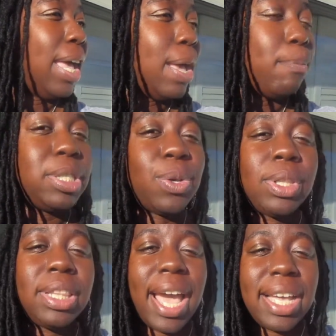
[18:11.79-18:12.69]
Um, so
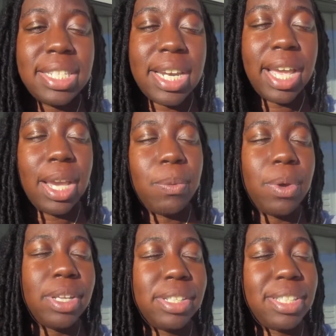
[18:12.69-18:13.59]
last night
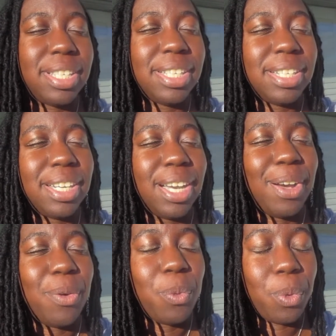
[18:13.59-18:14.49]
was
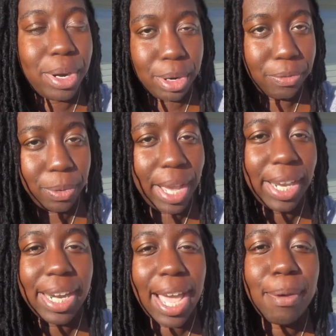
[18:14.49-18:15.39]
wonderful. I
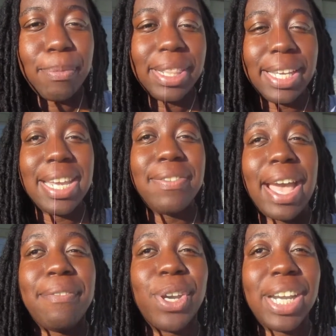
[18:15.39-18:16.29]
cannot believe
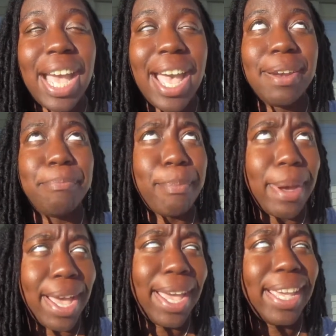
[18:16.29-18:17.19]
I forgot
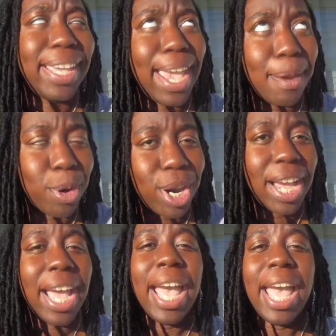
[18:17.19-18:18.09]
my camera.
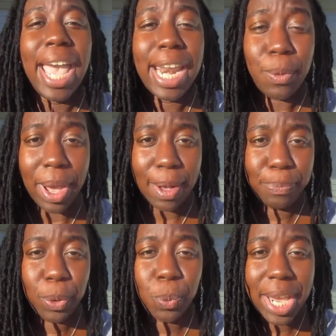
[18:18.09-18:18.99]
Anyway,
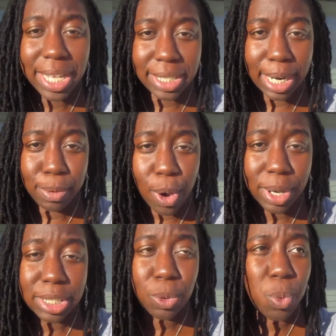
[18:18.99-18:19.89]
we ended up
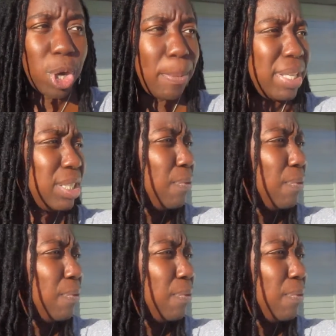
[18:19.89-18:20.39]
going to Waterman's.